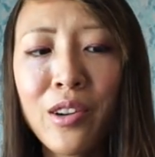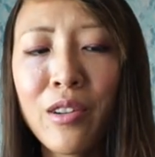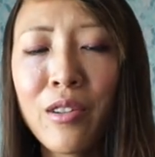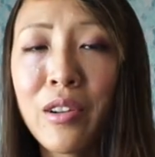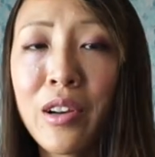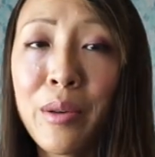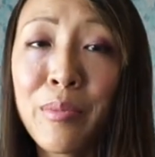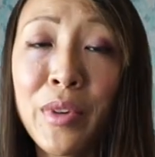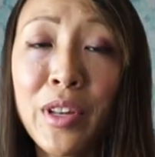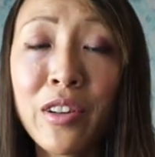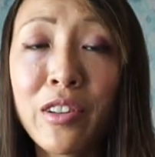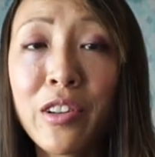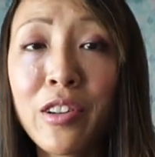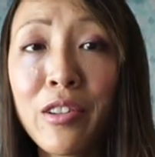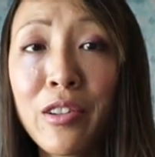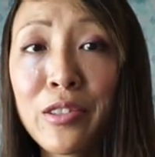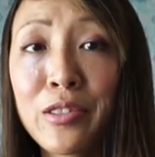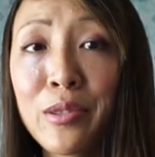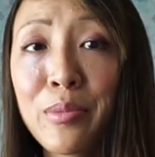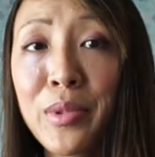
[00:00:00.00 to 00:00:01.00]
or I mean, it
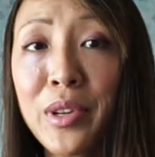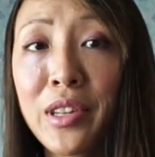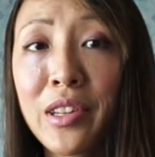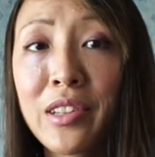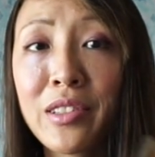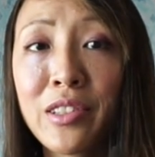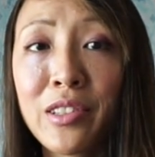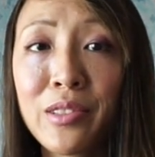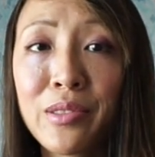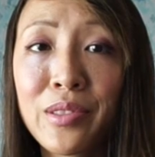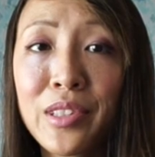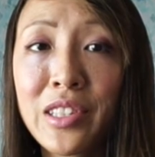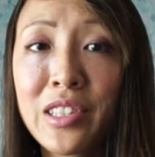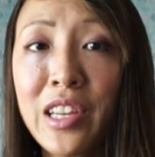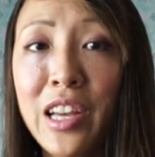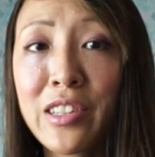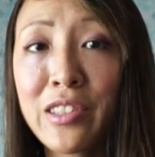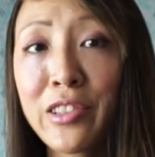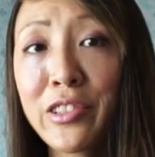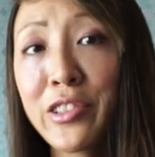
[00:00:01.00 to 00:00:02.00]
could also be that, you know,
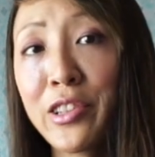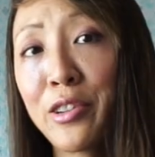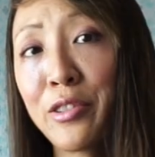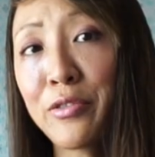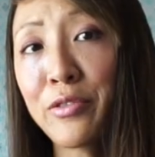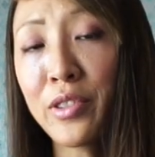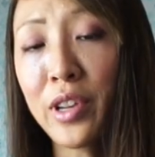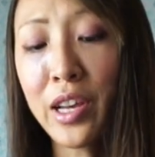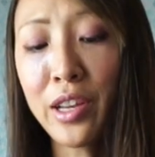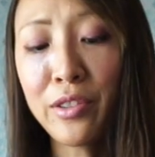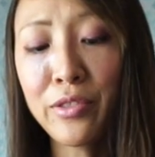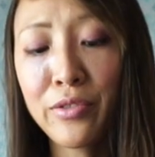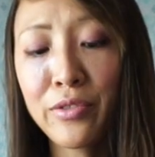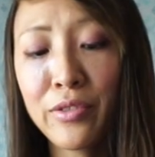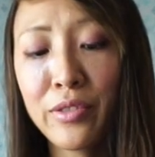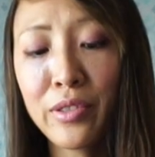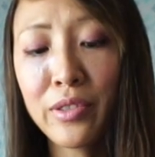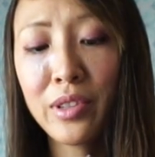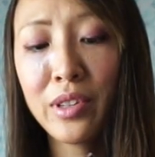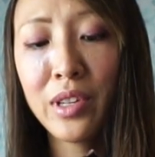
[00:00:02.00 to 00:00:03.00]
this has a shelf
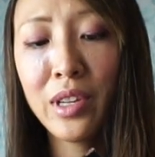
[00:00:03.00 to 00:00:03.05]
life